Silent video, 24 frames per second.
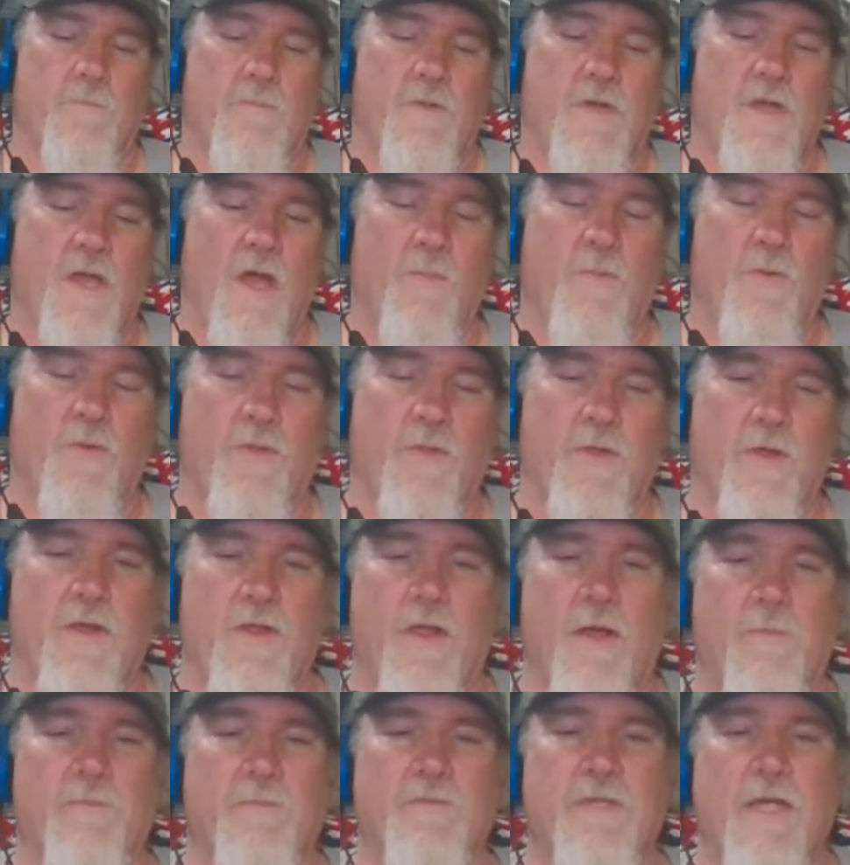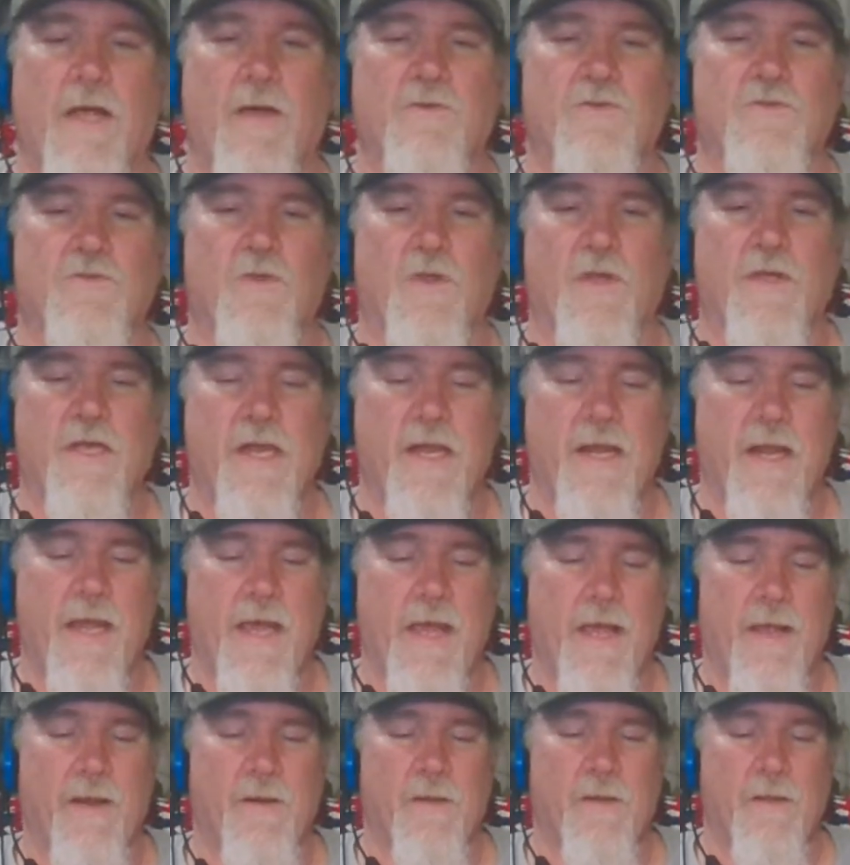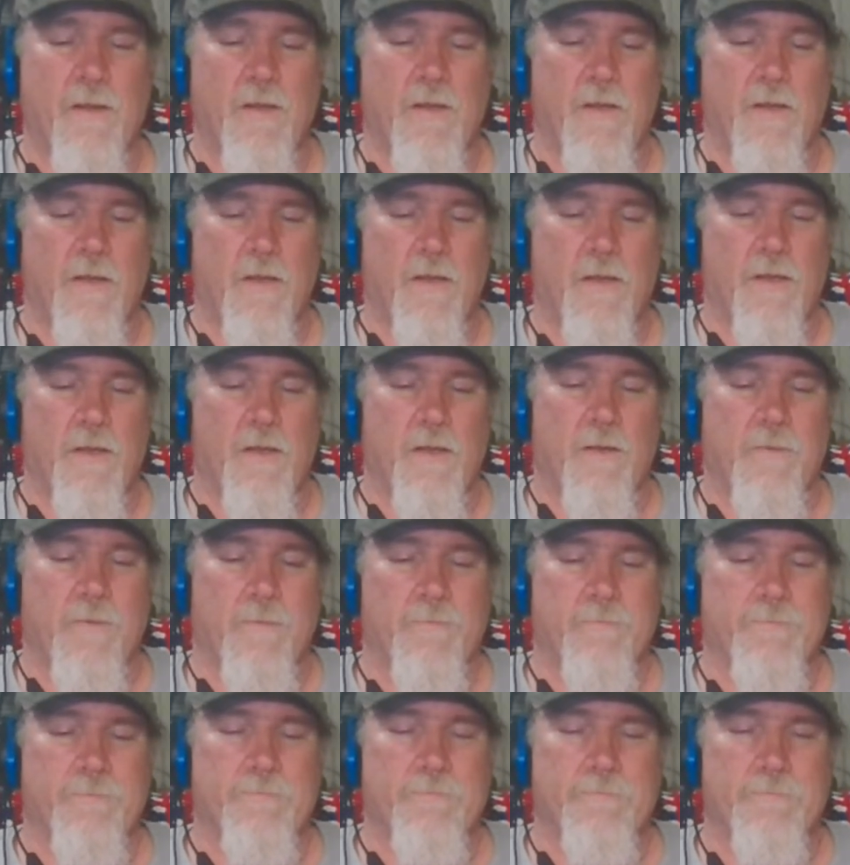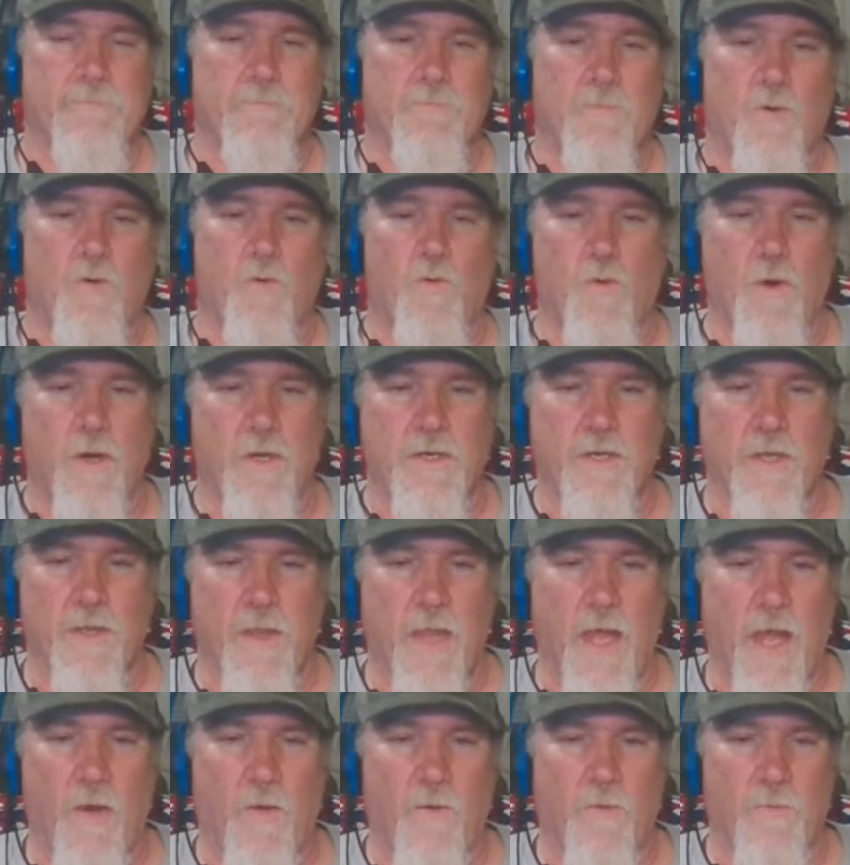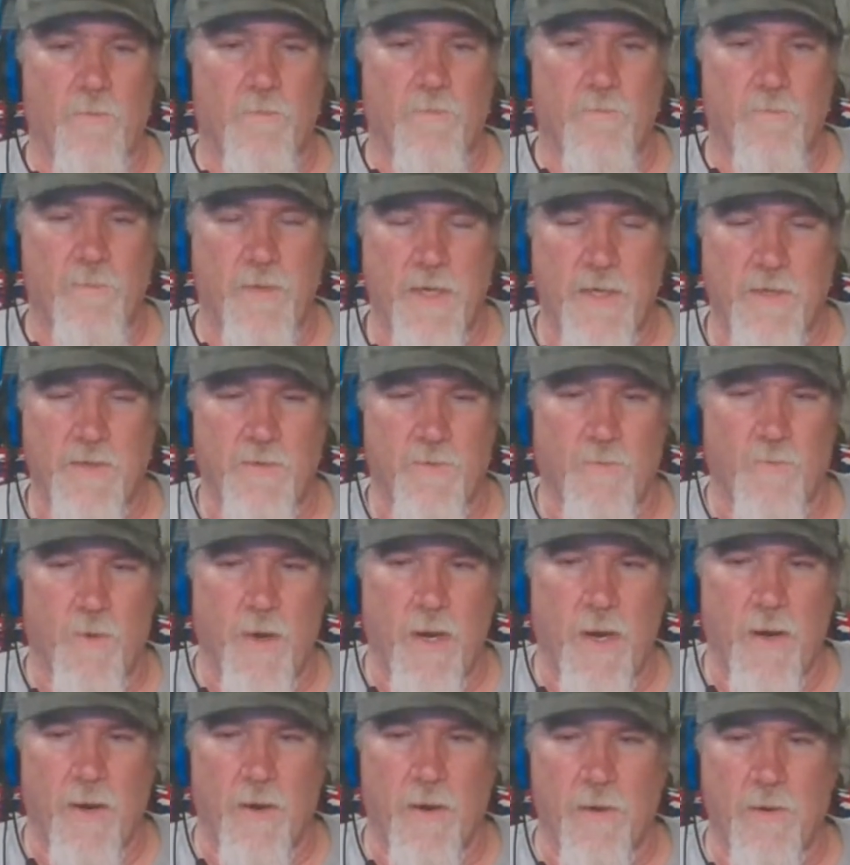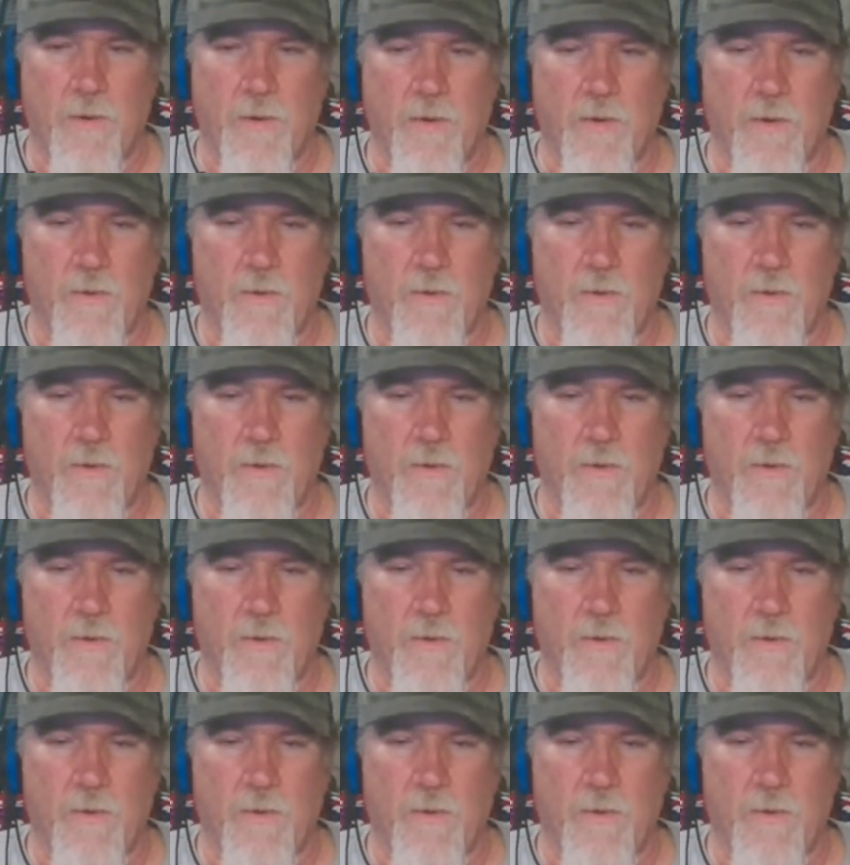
couple of clubs I was looking at wouldn't allow me to wear